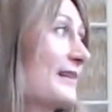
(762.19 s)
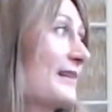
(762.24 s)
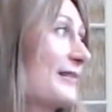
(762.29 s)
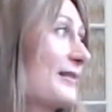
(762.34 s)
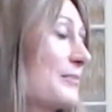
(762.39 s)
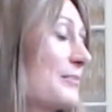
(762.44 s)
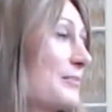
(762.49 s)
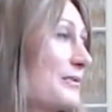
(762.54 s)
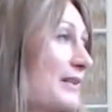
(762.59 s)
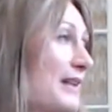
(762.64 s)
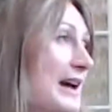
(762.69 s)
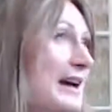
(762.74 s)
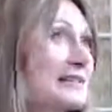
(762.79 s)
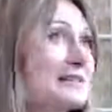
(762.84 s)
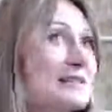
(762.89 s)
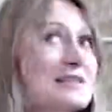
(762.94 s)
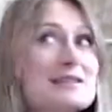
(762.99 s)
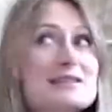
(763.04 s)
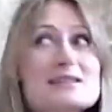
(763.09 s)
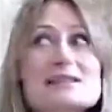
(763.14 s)
The
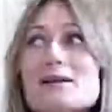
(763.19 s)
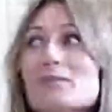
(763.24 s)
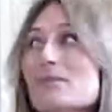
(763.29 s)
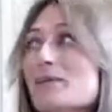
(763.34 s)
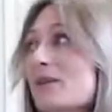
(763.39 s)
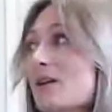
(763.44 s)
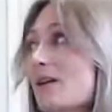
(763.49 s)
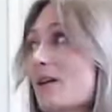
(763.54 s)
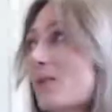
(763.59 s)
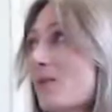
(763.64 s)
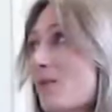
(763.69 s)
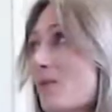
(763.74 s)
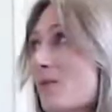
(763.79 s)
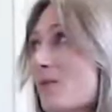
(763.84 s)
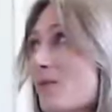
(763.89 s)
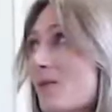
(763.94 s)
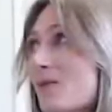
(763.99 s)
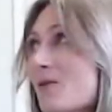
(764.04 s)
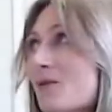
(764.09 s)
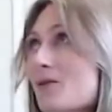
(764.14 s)
plants are separate, the
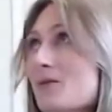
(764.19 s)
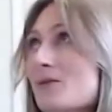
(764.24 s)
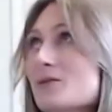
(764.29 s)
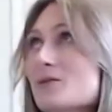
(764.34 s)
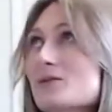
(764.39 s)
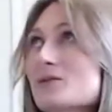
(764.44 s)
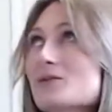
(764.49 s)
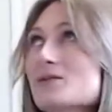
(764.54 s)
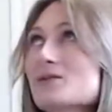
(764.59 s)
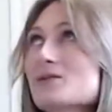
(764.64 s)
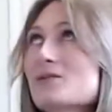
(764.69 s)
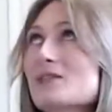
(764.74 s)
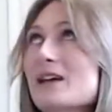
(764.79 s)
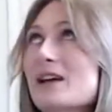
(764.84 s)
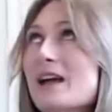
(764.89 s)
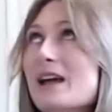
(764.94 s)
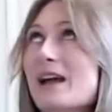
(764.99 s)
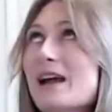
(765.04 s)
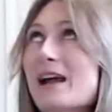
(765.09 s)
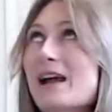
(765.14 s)
walls,
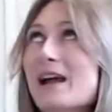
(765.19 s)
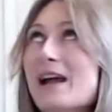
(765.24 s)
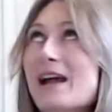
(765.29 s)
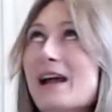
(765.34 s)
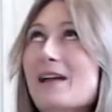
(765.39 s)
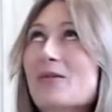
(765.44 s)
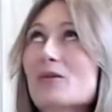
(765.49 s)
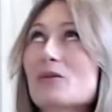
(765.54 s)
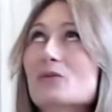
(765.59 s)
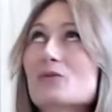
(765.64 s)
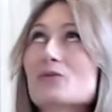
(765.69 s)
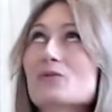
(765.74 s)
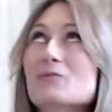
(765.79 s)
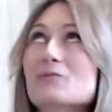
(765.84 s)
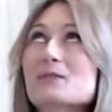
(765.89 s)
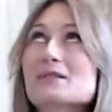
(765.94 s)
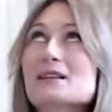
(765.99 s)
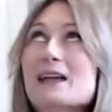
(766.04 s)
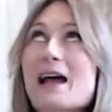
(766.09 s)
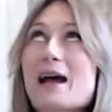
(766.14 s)
and the room
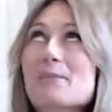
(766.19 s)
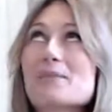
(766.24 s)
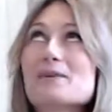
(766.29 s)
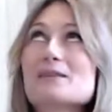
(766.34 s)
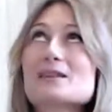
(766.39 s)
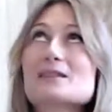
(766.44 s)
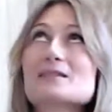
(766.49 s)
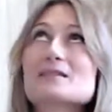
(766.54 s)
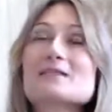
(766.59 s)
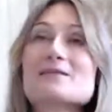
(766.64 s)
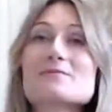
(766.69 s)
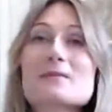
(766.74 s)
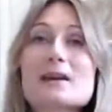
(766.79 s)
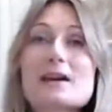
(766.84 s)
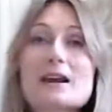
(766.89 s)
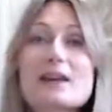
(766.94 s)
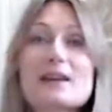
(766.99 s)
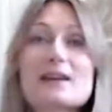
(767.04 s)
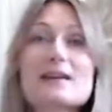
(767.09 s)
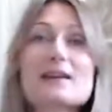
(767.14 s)
is happening to
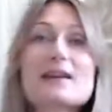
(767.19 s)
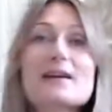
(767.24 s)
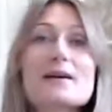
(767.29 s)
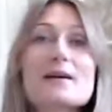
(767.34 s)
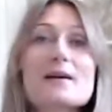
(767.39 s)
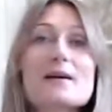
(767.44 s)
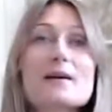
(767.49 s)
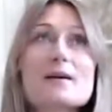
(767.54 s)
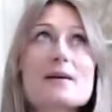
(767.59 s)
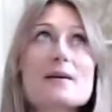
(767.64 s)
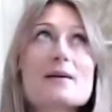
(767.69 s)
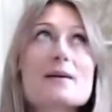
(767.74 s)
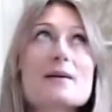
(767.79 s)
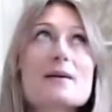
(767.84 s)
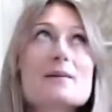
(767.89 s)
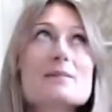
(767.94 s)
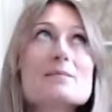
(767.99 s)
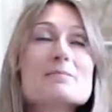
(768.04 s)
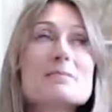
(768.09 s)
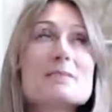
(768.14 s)
me.
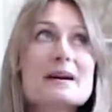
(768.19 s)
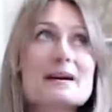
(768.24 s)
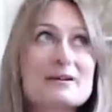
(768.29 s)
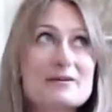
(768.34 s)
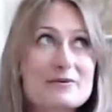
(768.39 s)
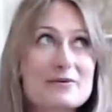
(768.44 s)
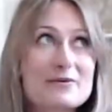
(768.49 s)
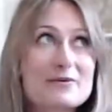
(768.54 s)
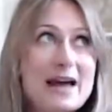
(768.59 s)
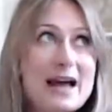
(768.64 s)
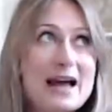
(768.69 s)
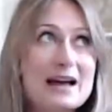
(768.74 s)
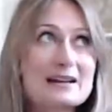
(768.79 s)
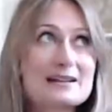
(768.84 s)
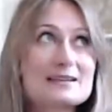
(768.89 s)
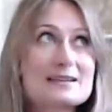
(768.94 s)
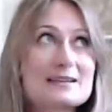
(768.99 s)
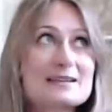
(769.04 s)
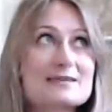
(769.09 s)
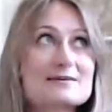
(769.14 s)
But in
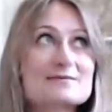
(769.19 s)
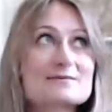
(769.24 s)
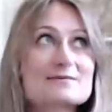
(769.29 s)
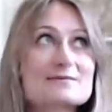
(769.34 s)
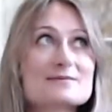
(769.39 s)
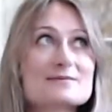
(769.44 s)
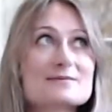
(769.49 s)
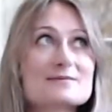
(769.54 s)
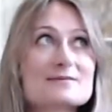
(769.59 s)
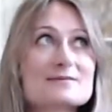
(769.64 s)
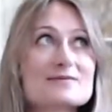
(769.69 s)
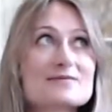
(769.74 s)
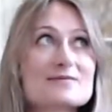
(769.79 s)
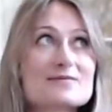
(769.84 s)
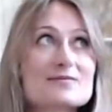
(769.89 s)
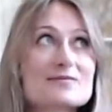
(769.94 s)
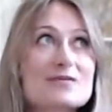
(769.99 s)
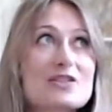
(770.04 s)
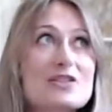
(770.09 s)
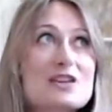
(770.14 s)
fact,
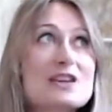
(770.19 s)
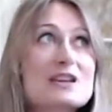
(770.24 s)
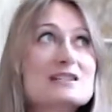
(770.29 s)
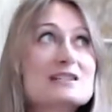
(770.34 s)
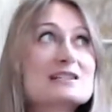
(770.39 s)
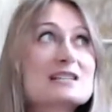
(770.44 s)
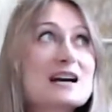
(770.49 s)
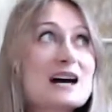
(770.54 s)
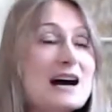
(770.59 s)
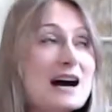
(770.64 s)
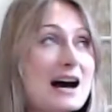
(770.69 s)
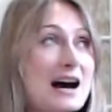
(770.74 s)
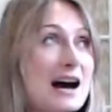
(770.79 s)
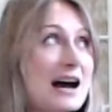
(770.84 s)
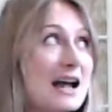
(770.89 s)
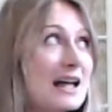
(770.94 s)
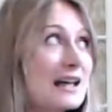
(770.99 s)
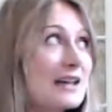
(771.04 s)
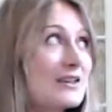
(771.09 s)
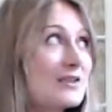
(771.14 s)
the
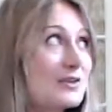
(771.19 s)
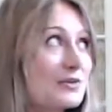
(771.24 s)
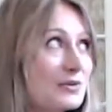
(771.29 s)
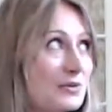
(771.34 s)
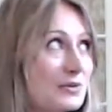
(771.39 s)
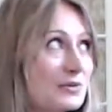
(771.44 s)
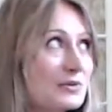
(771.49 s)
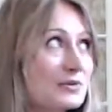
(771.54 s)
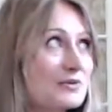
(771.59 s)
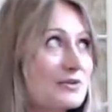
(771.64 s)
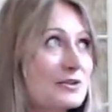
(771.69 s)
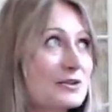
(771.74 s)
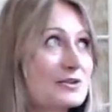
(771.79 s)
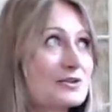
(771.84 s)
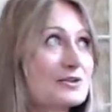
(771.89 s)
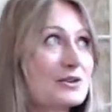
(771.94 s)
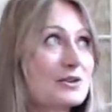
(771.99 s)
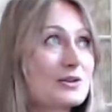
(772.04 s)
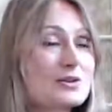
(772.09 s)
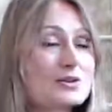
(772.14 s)
entire
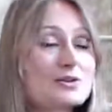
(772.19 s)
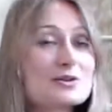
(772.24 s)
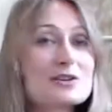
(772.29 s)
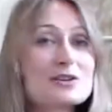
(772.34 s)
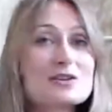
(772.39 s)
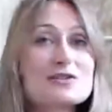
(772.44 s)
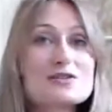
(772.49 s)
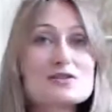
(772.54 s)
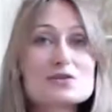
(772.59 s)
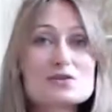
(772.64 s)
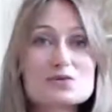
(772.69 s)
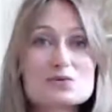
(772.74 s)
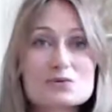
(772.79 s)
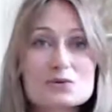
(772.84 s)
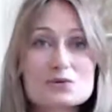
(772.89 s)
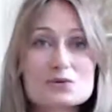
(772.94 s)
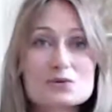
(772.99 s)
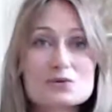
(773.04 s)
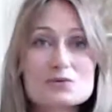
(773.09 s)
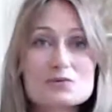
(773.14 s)
universe, including this
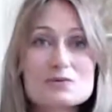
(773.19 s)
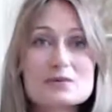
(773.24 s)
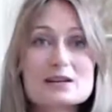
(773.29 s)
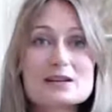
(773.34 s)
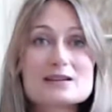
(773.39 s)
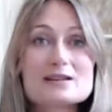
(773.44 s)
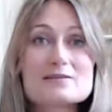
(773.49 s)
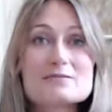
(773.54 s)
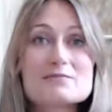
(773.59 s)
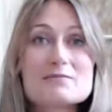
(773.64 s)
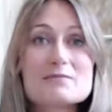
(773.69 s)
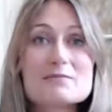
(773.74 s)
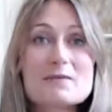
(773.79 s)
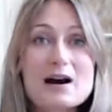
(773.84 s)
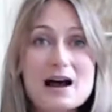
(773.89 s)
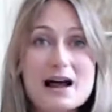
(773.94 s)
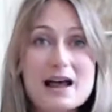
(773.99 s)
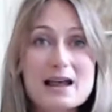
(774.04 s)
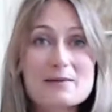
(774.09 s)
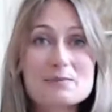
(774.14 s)
room, is
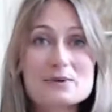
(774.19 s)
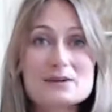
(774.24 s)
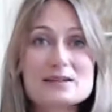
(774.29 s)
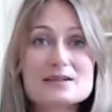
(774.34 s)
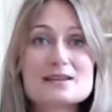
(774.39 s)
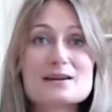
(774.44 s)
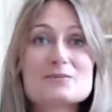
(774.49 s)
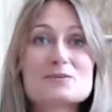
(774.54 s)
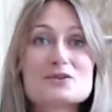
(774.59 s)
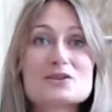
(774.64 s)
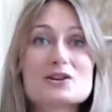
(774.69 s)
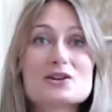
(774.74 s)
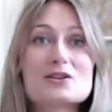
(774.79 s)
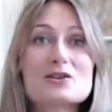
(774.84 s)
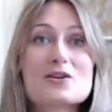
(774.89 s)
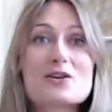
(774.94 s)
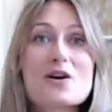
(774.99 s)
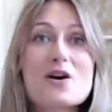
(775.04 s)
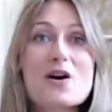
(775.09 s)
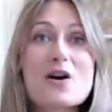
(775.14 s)
my
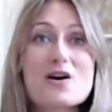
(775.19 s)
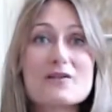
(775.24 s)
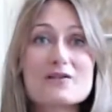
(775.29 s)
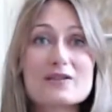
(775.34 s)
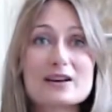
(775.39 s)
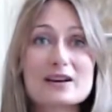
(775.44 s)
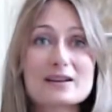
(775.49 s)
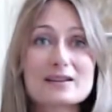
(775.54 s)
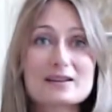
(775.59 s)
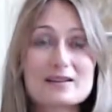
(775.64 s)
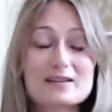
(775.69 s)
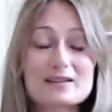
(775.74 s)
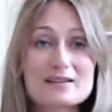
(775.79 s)
perception of it.